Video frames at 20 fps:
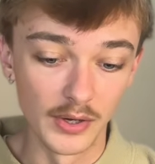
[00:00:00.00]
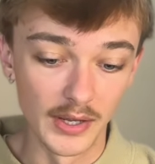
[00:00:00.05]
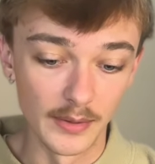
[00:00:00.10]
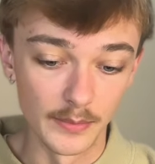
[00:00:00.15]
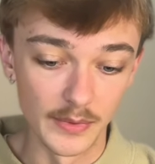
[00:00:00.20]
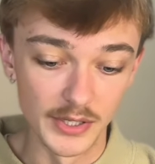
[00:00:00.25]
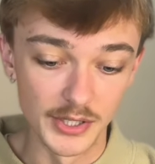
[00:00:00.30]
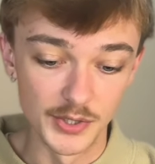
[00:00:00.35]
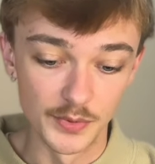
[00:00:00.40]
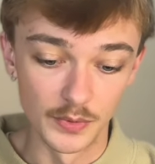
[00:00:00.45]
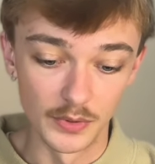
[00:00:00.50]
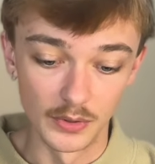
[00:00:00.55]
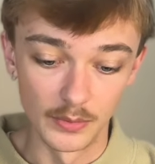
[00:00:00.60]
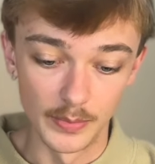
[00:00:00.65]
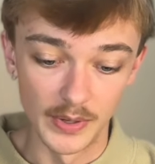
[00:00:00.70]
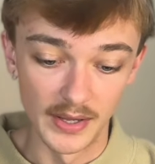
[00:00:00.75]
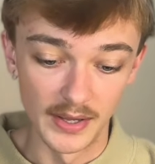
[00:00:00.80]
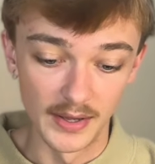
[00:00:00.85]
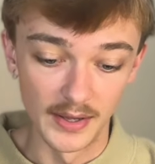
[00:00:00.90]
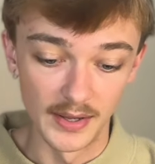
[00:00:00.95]
image will
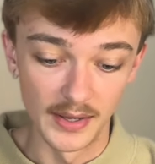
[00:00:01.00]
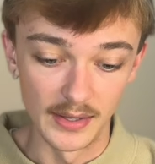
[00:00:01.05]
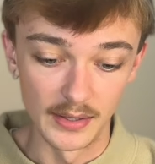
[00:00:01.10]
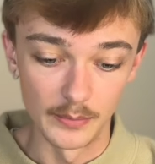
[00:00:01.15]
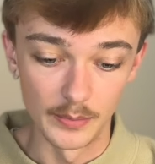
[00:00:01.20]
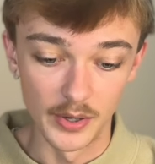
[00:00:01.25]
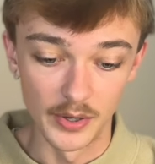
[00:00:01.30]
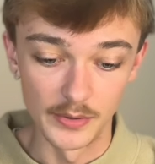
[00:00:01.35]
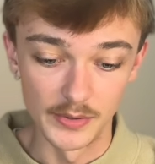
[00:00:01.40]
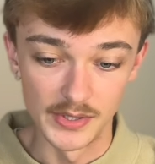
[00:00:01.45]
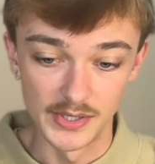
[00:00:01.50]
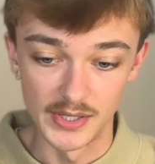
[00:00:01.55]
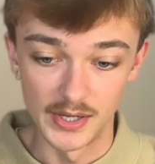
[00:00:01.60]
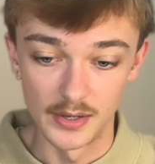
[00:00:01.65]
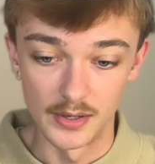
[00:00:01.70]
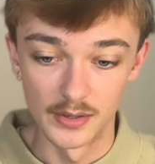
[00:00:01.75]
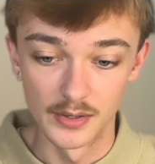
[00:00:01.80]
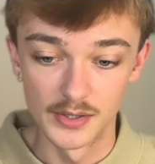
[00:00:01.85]
appear in the poster.